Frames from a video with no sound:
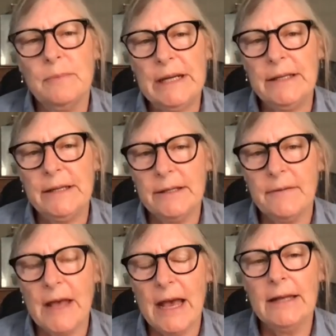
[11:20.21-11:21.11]
pieces
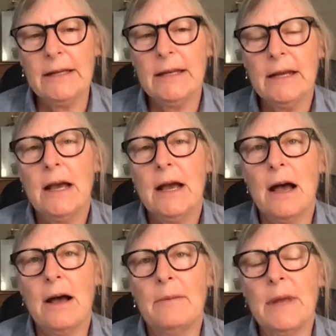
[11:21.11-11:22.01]
of that.
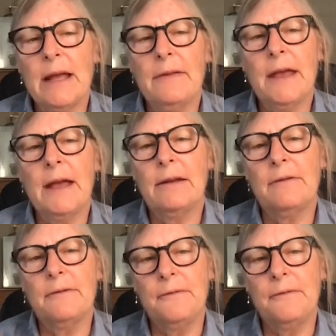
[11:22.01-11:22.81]
And then